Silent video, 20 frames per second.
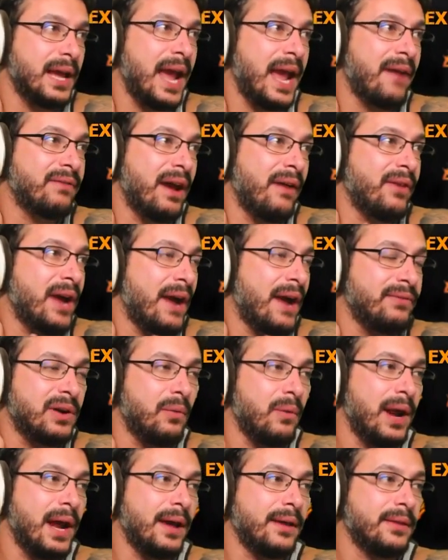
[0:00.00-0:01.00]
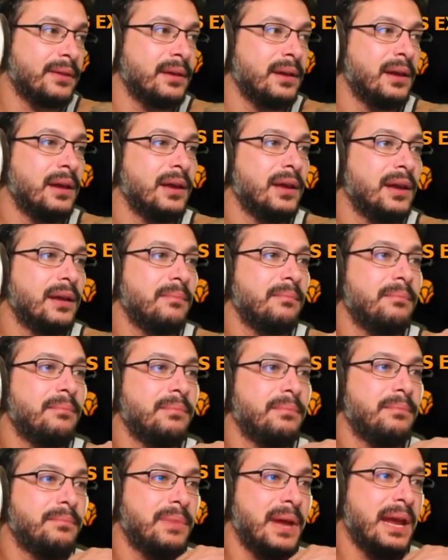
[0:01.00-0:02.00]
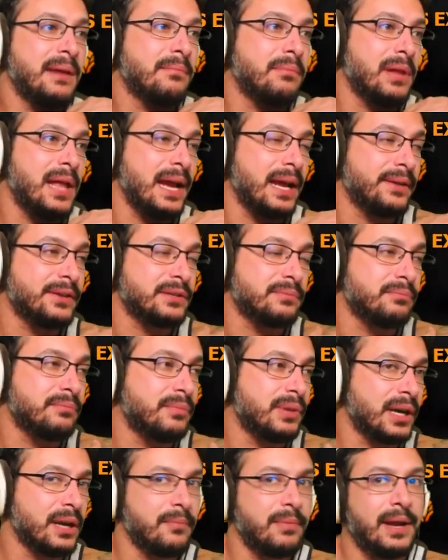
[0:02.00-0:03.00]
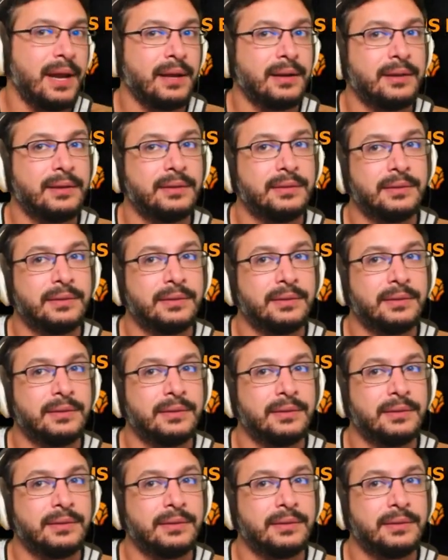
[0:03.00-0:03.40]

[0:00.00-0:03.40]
after Wrath. Hitting black and just bringing it back.